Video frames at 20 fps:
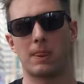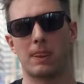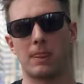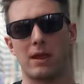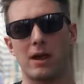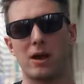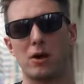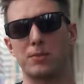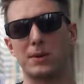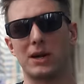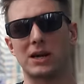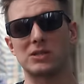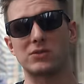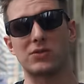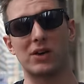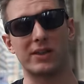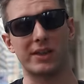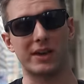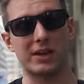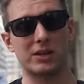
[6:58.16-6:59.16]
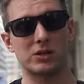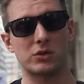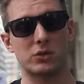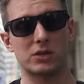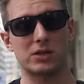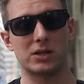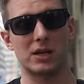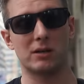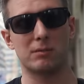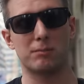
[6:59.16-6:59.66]
I hope you guys found that
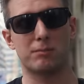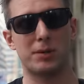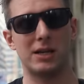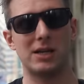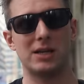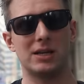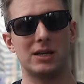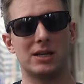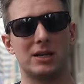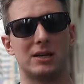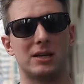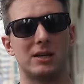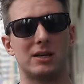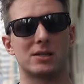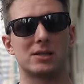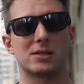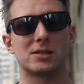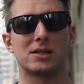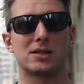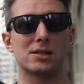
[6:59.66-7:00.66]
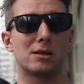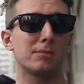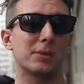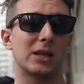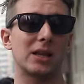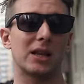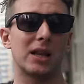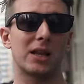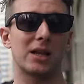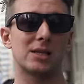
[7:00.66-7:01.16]
interesting. Pinyin is
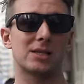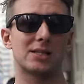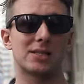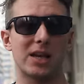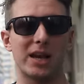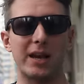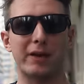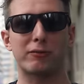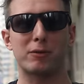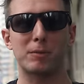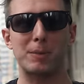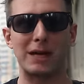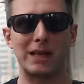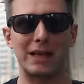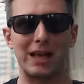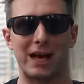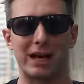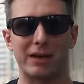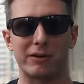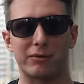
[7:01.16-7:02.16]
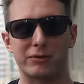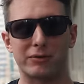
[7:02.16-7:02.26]
something that has saved my life,